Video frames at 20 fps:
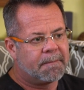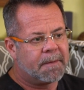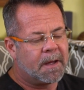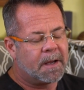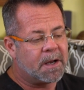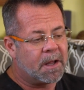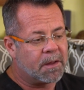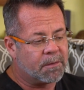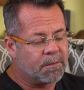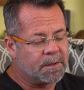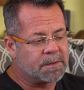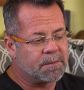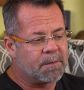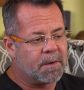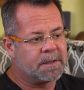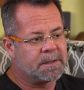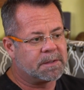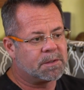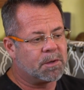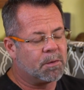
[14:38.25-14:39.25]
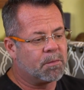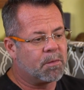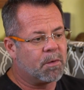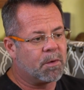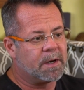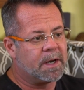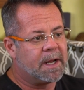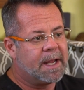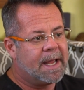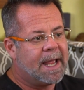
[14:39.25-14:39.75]
another reason why this is so
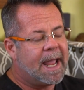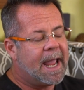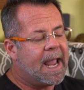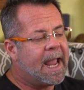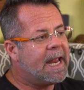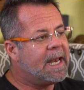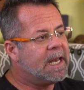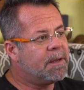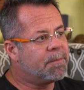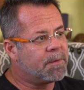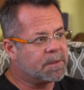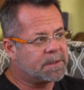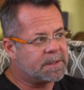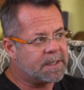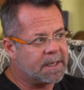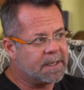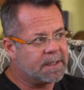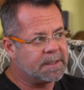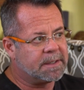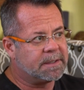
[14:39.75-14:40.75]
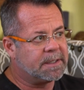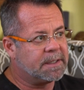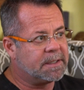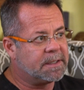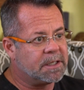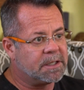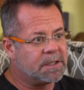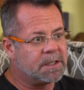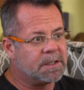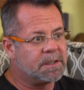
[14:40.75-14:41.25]
important. 80% of the
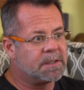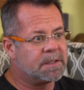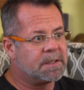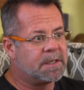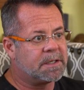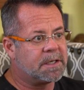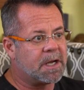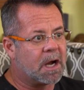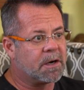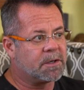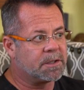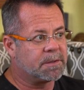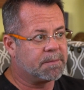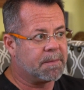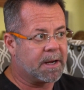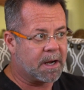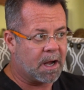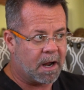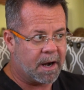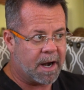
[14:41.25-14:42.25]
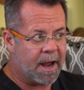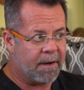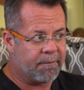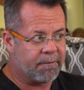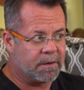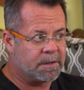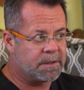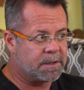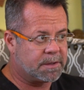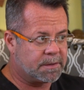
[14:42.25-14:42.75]
decisions that doctors make, on
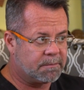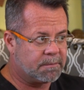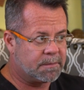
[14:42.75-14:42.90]
average,